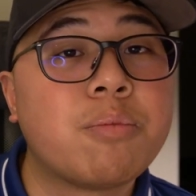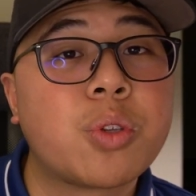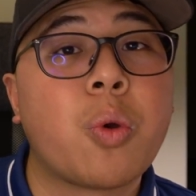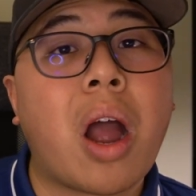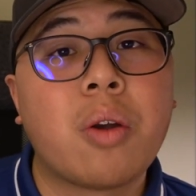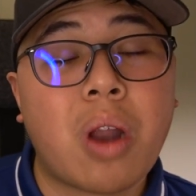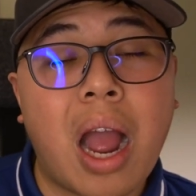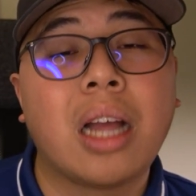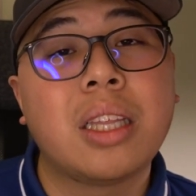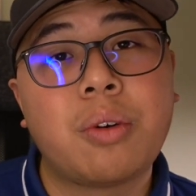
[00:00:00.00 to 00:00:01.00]
So I
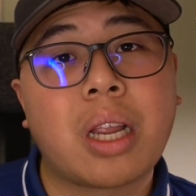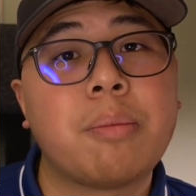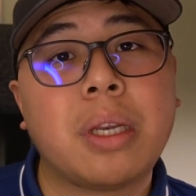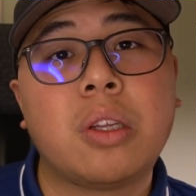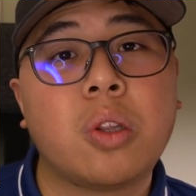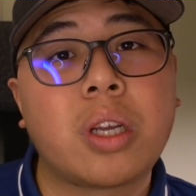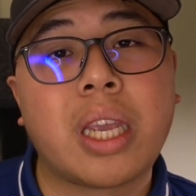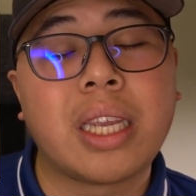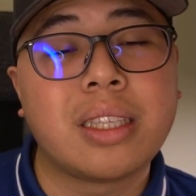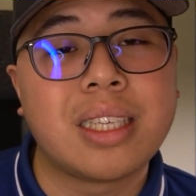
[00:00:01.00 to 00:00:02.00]
highly recommend you
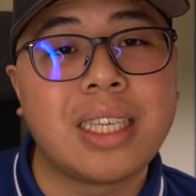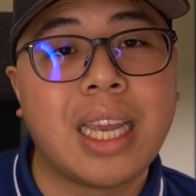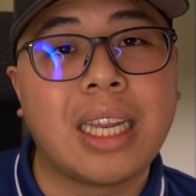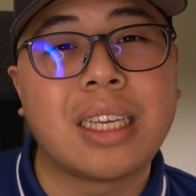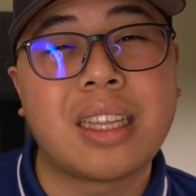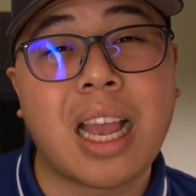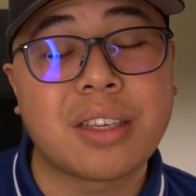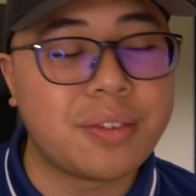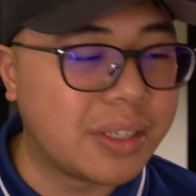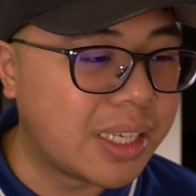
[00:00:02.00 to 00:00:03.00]
looking to getting a
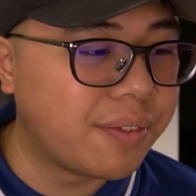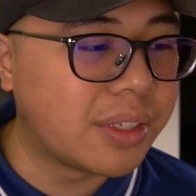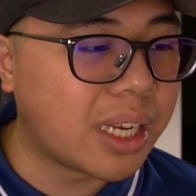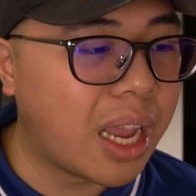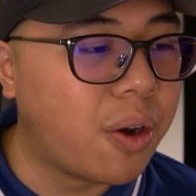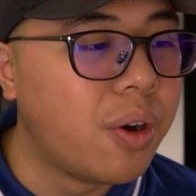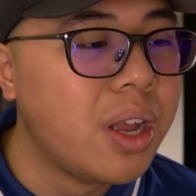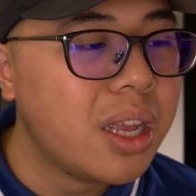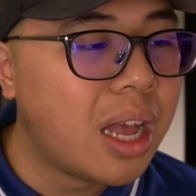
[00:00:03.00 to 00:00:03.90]
tax-free savings account.